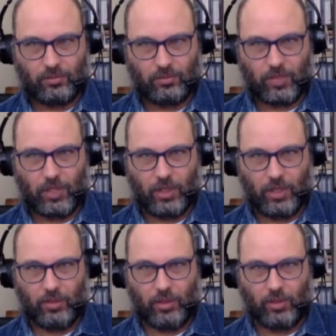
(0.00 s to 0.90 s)

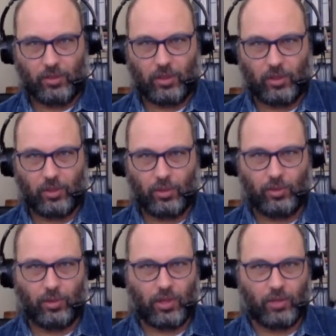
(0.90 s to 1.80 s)
Vanessa, I don't know
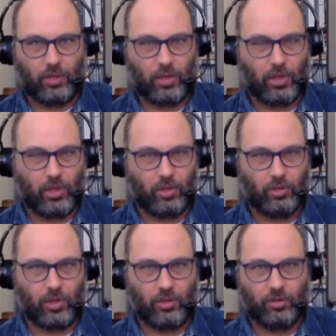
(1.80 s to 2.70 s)
if you have a car and you
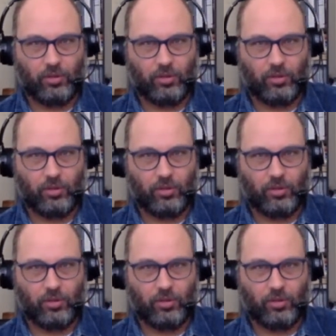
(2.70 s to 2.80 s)
drive.